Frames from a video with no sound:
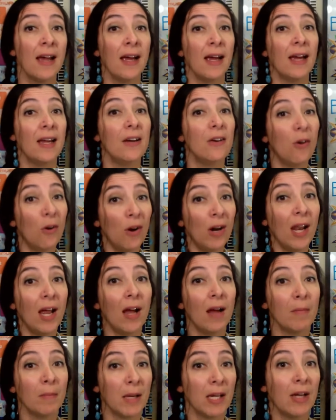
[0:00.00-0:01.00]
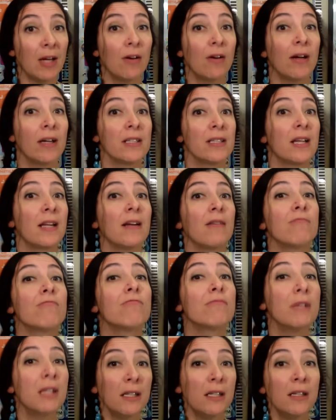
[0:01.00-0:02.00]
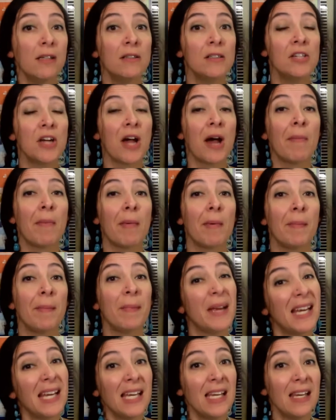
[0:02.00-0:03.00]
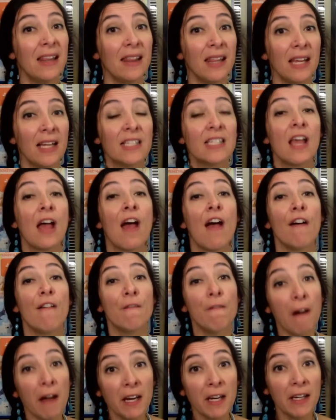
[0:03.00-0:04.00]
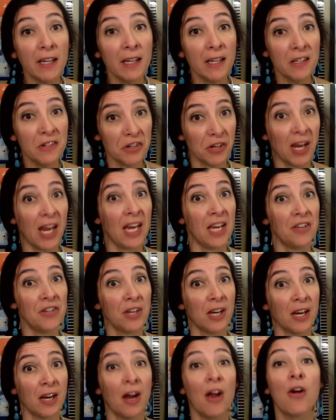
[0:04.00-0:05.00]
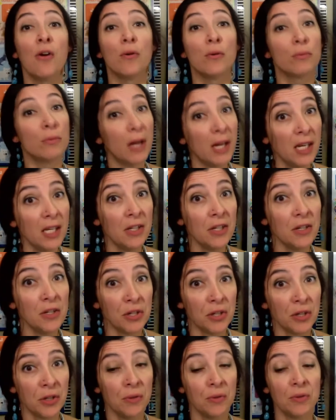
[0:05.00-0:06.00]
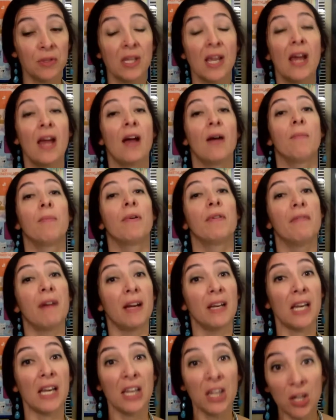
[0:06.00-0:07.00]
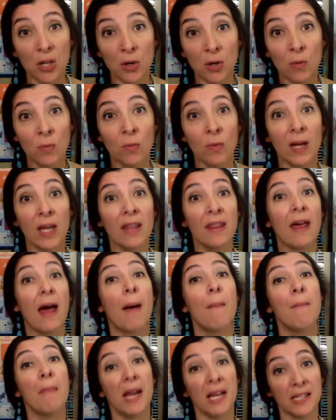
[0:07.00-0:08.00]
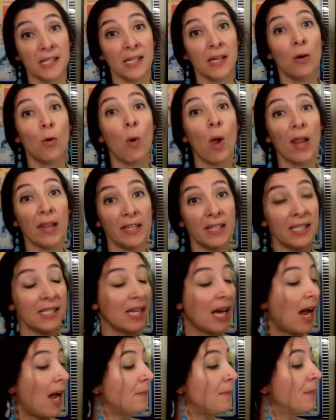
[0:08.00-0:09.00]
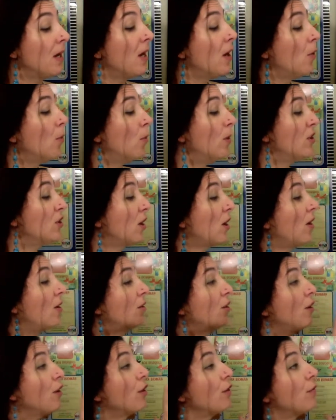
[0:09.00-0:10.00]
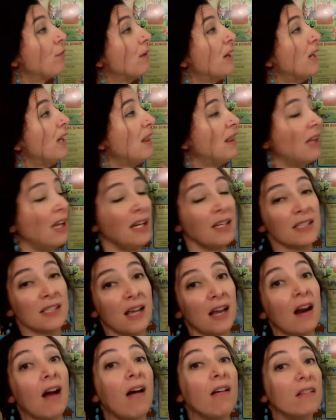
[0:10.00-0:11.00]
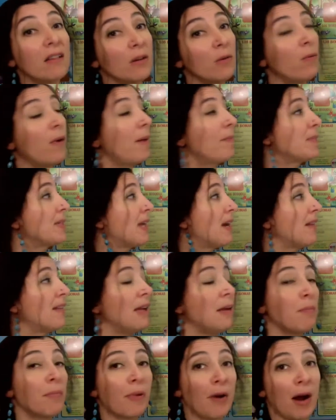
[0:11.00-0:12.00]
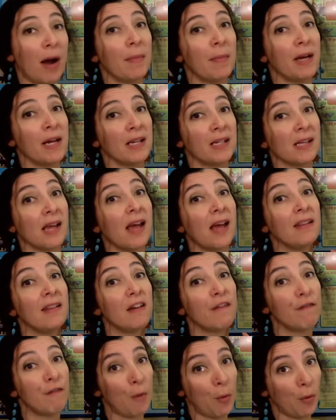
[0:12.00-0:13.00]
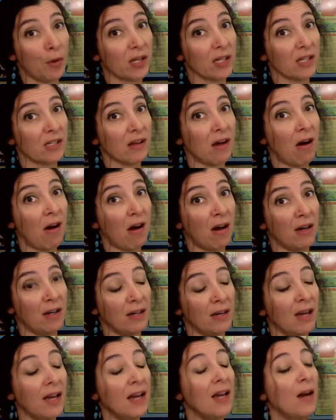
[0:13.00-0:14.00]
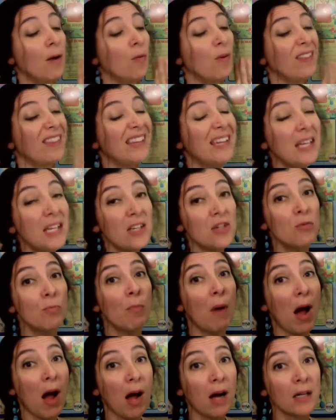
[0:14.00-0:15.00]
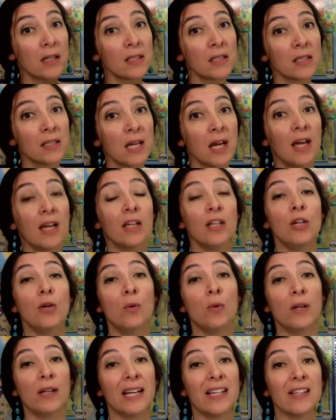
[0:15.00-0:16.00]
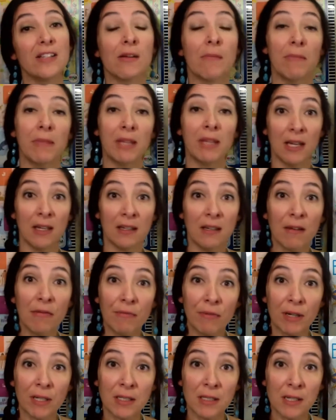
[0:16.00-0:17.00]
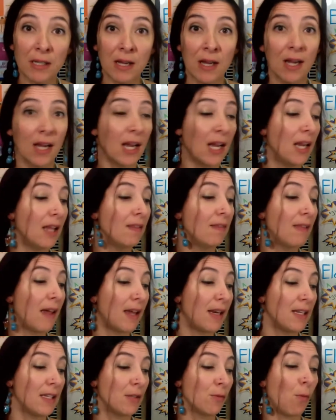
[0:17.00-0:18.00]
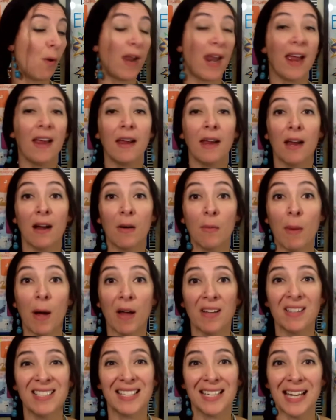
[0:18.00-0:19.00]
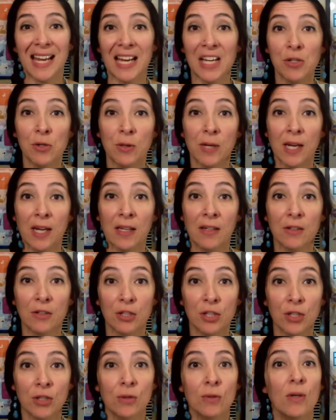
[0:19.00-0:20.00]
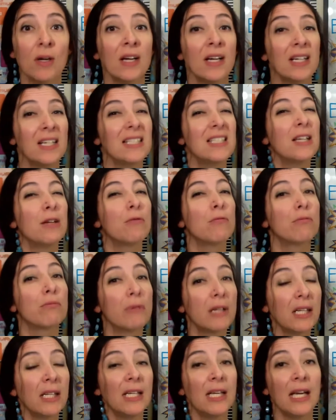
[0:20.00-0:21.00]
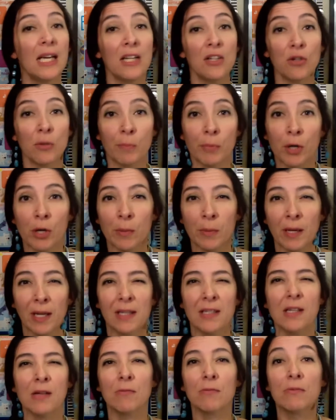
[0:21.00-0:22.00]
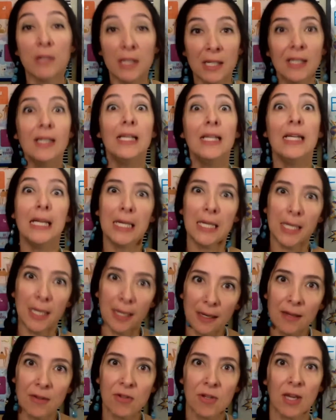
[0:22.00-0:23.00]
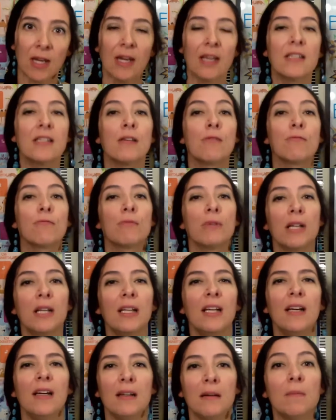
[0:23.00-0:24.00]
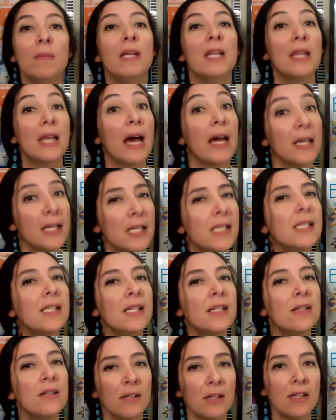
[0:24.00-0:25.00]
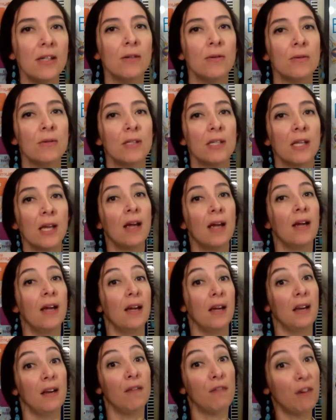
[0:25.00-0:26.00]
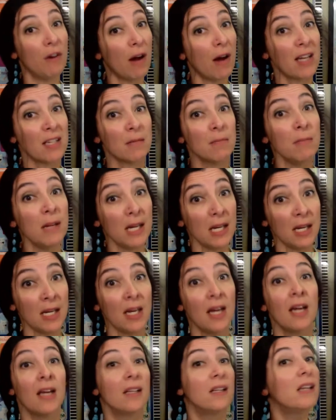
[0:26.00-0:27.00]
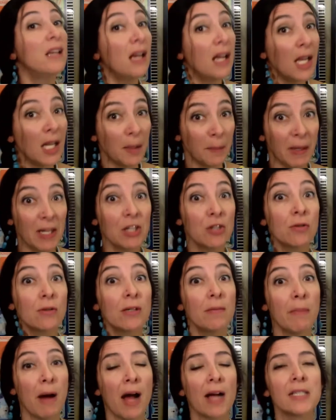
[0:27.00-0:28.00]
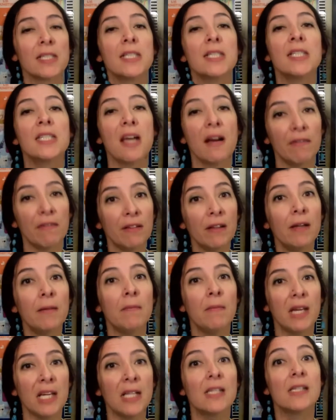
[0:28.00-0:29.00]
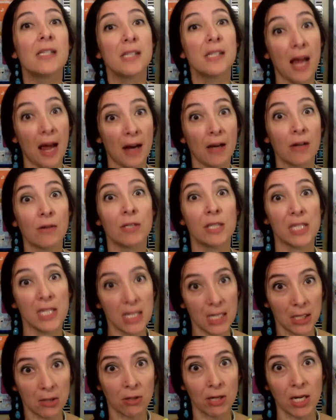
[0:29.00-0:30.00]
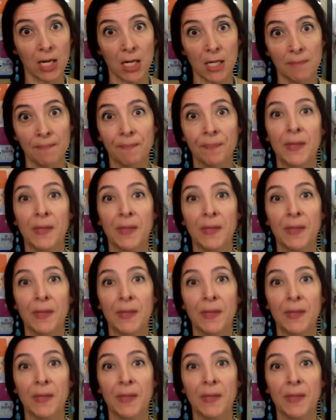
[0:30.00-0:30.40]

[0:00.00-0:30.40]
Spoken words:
and Hola Amigo has done a really good job of making things fun and engaging, ready to use, providing you with amazing quality time, which are the 3 things that on their website they promise and they focus on. With each box, you will get something different, and that is what I care about as an educator too. Is it really age appropriate? Is it really engaging? Is it really going to be that easy to use? And if you ask me, the elementary box definitely meets that criteria.